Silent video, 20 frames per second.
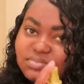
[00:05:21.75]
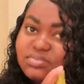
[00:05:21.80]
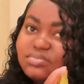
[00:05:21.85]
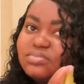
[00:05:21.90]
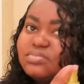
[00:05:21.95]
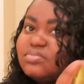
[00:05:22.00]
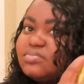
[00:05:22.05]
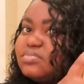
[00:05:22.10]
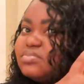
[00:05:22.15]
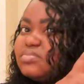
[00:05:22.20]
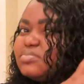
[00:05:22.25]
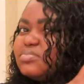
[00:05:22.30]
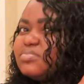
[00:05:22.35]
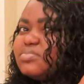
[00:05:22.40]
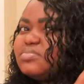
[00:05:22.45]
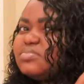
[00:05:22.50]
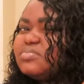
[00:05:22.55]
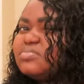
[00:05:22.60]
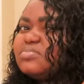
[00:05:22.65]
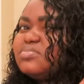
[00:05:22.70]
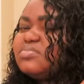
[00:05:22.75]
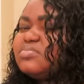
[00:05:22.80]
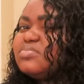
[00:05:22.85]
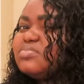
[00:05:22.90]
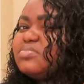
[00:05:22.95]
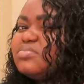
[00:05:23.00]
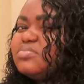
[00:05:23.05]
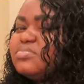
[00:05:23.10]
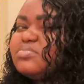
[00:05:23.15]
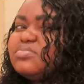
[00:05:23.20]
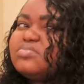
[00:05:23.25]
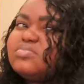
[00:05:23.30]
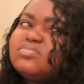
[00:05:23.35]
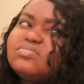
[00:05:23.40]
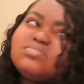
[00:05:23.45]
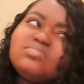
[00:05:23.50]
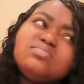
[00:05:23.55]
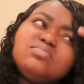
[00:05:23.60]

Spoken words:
Nothing is said.